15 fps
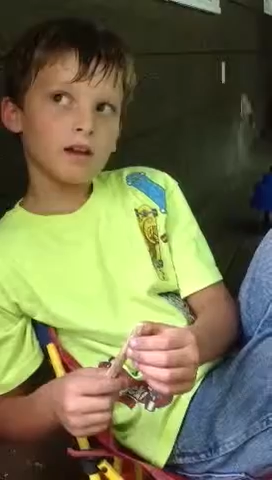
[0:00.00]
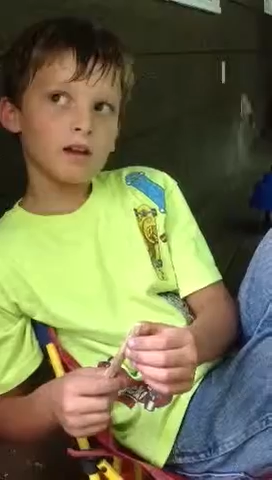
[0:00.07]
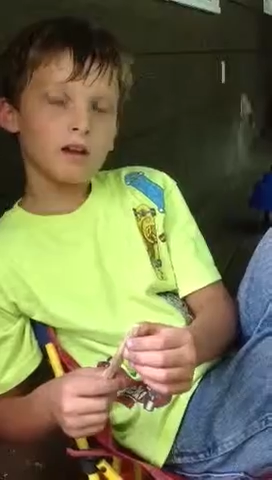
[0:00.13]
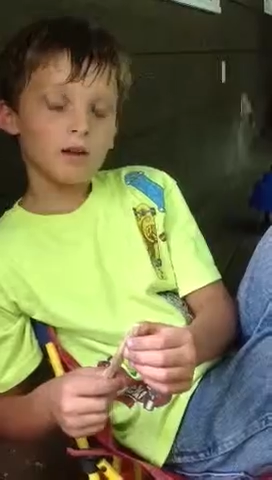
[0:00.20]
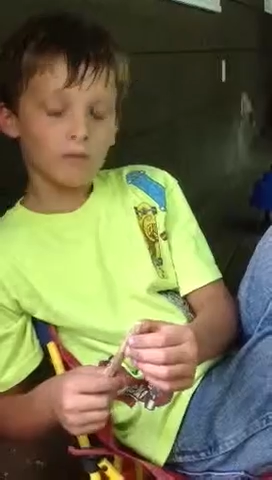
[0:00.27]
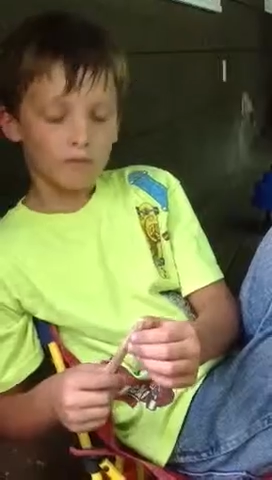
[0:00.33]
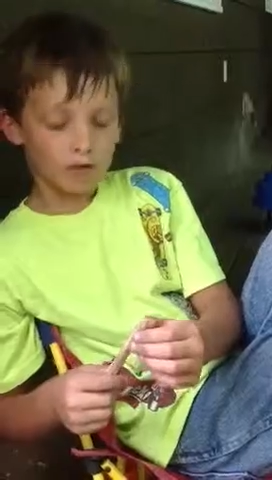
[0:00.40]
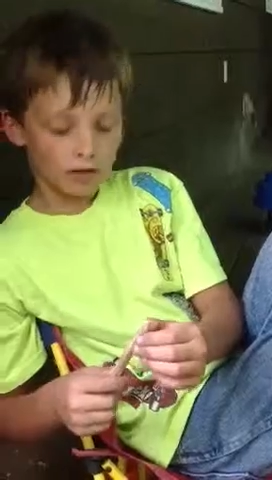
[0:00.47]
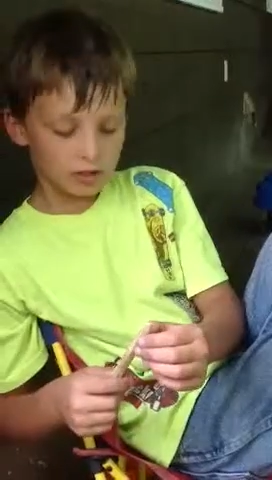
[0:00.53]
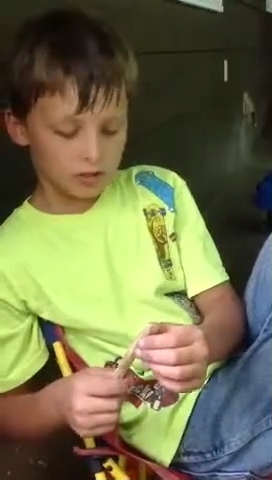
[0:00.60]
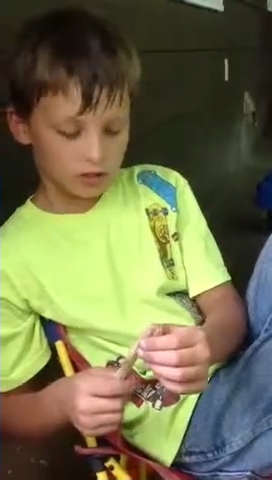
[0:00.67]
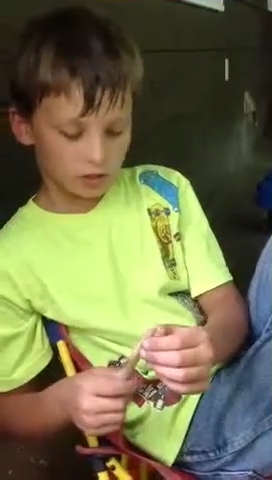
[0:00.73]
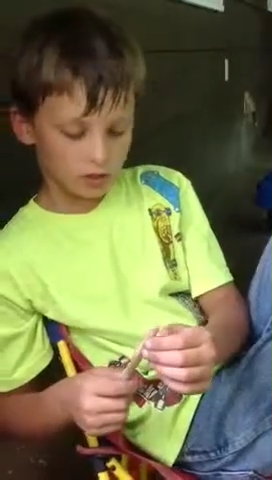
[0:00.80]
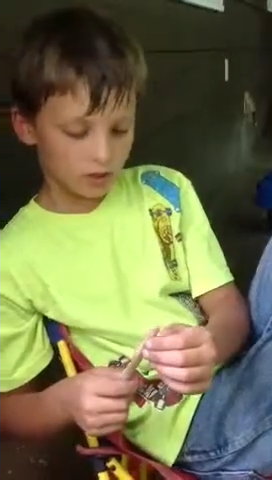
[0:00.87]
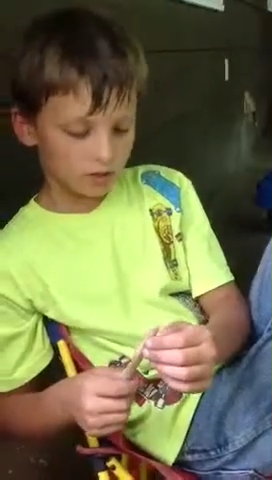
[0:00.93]
an
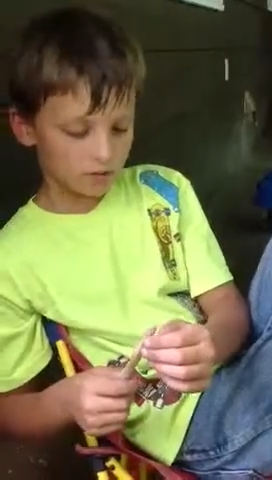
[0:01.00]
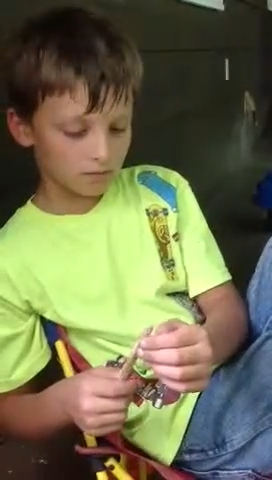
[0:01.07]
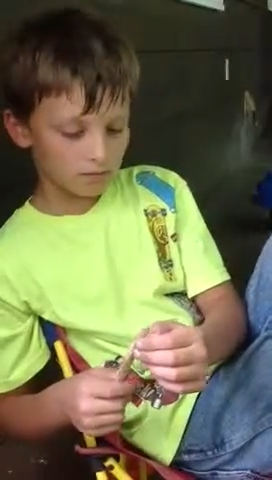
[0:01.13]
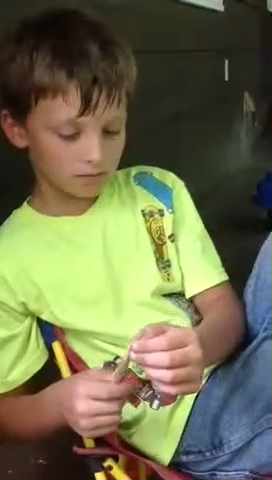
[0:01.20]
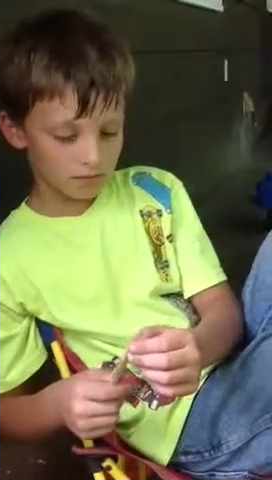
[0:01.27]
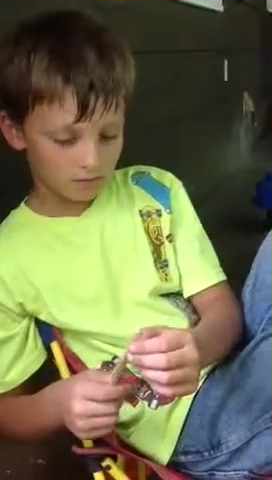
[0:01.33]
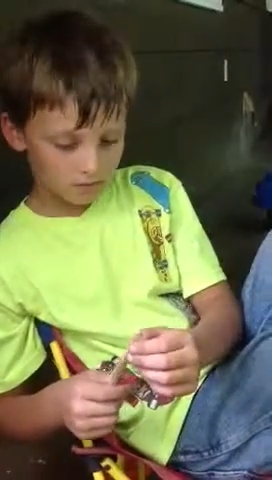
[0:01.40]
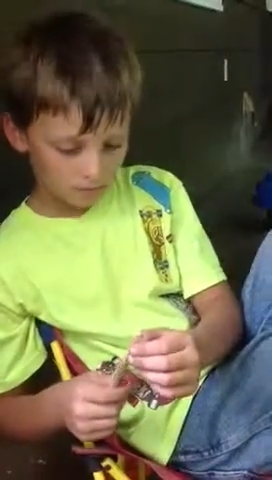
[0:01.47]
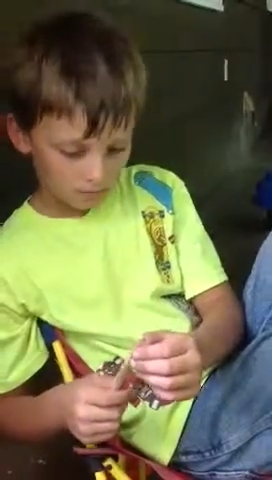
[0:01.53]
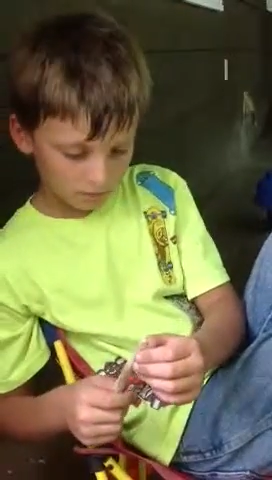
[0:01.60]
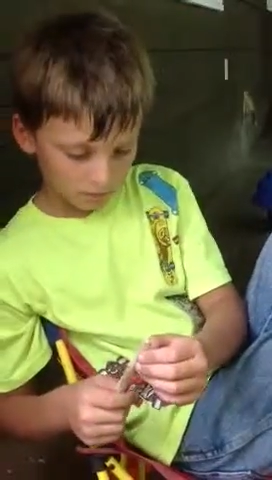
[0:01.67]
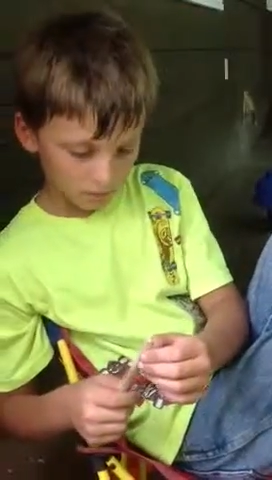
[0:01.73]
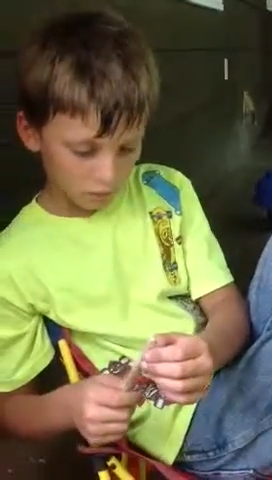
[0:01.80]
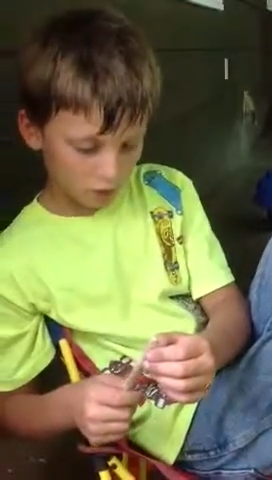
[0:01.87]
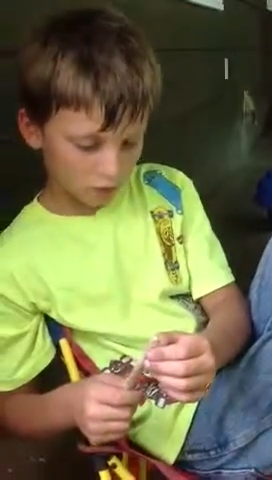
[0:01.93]
adventure,
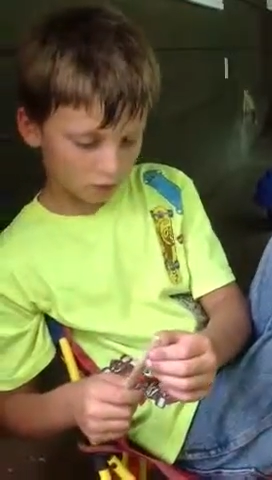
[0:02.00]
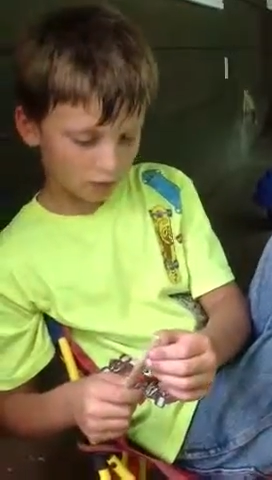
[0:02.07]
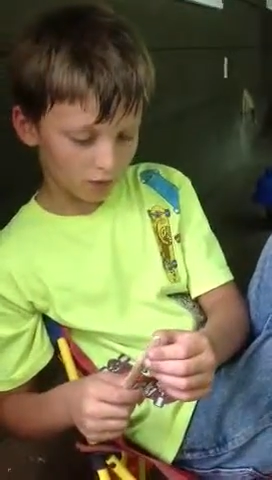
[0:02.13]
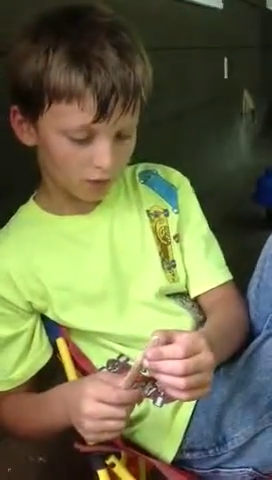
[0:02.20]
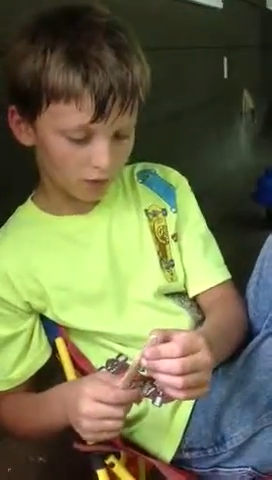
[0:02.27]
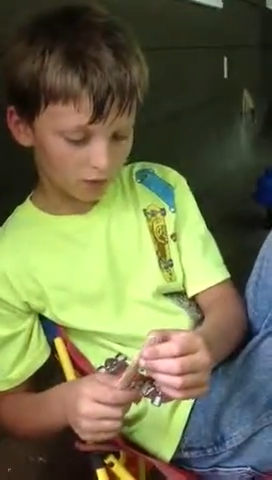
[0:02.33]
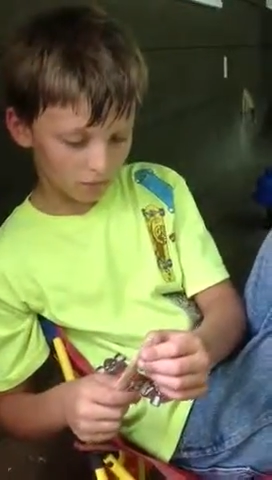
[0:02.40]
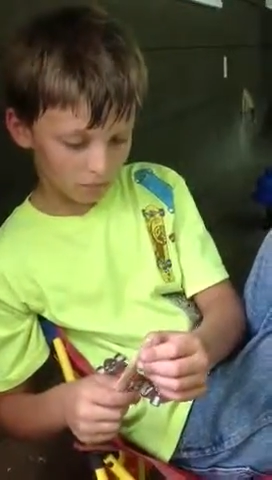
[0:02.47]
sort of.